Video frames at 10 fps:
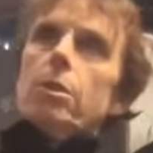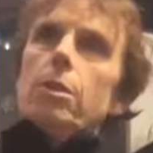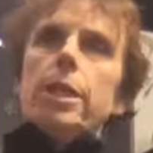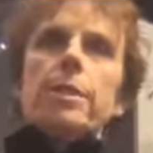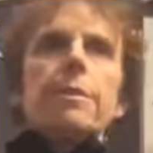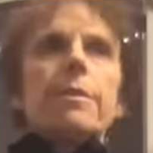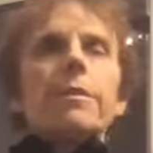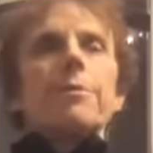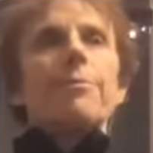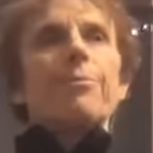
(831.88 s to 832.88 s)

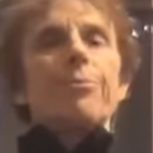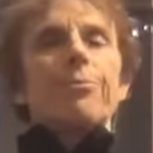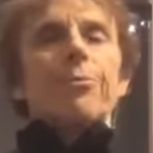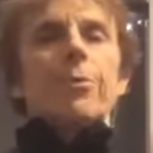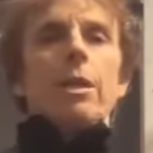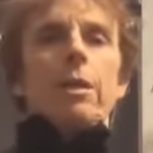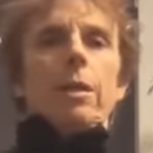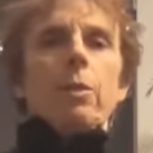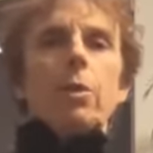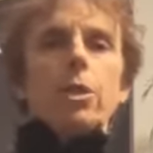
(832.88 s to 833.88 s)
release.
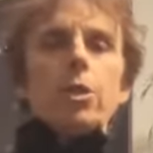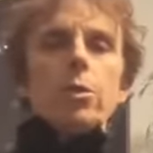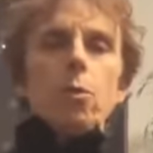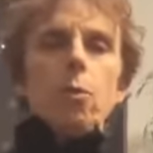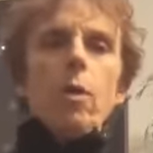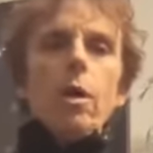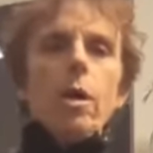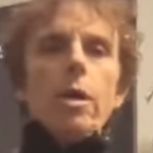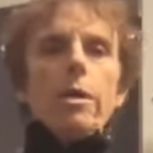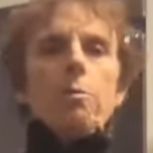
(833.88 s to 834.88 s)
Okay, we're going to do
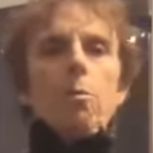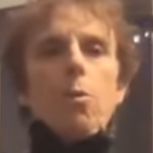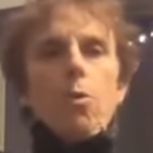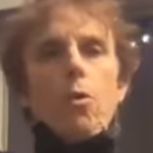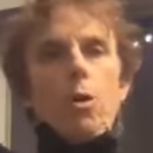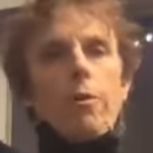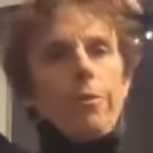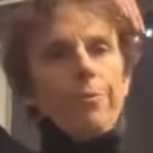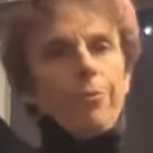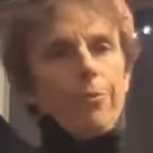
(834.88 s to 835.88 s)
one
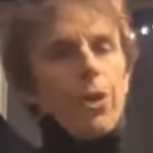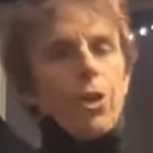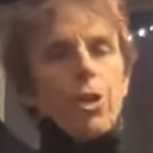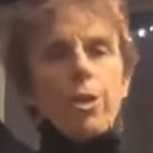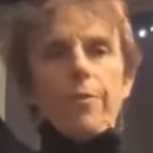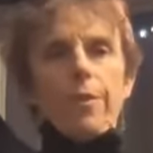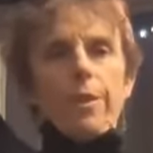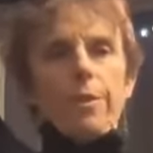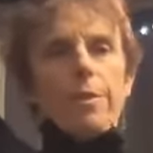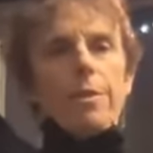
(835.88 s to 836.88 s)
more version of
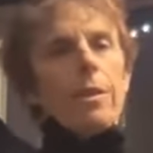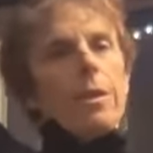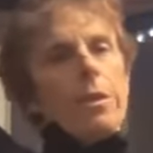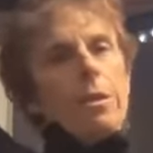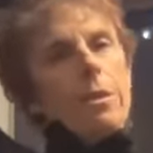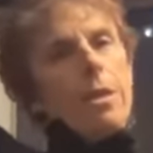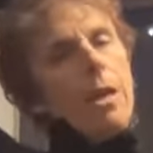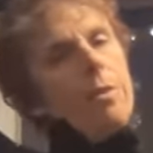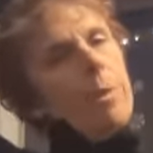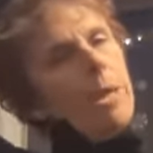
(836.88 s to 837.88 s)
this
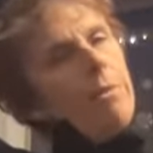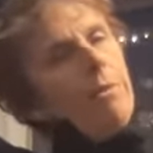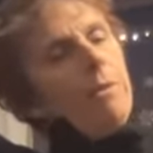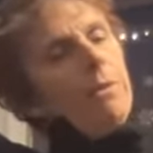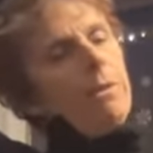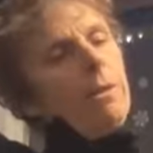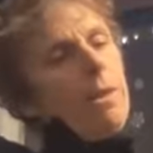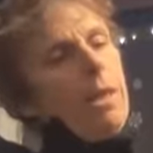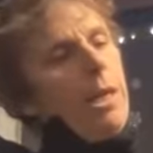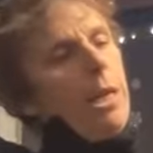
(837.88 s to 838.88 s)
side bend.
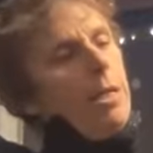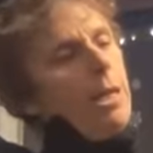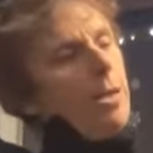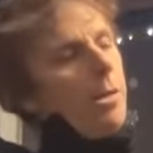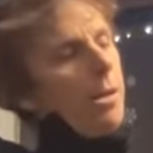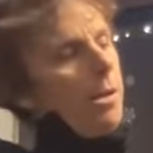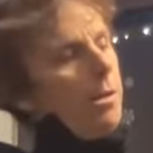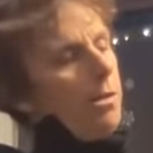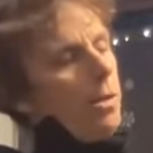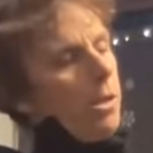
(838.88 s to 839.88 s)
And now you're going to
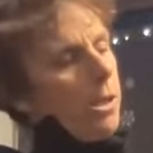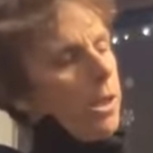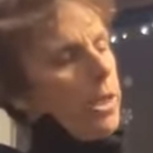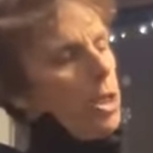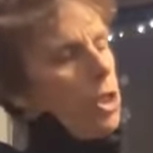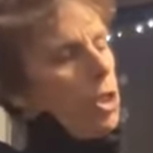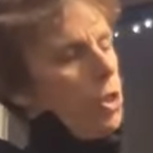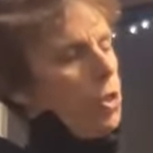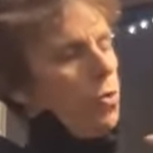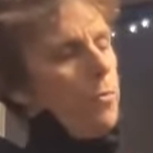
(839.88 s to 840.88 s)
look
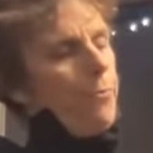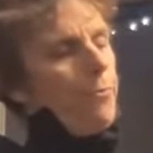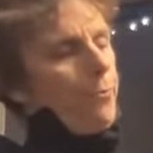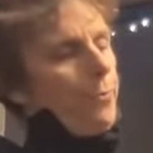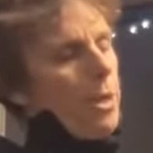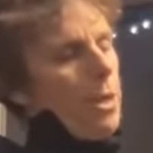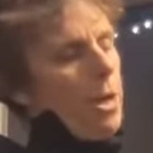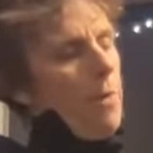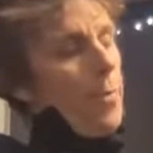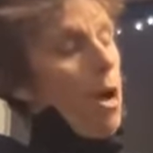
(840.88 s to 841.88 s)
into
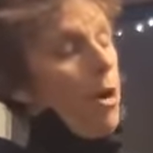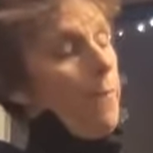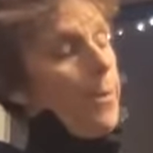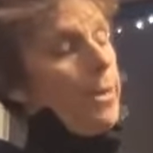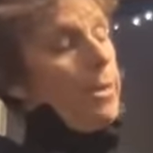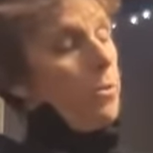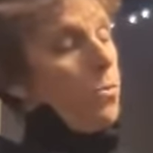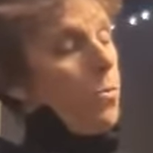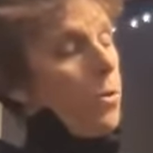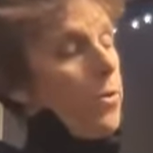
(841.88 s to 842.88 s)
the armpit
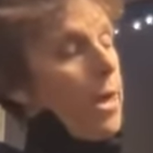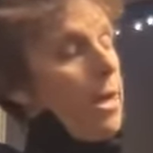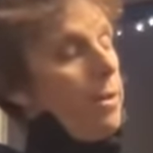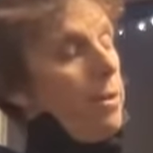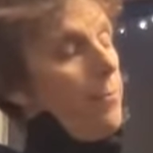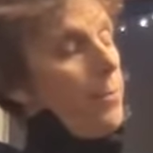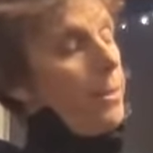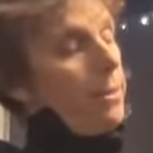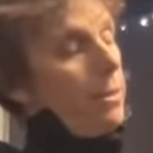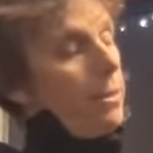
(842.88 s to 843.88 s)
or that
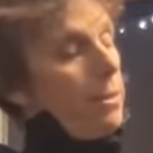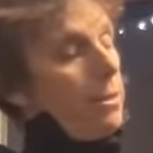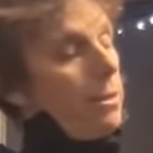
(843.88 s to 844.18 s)
opposite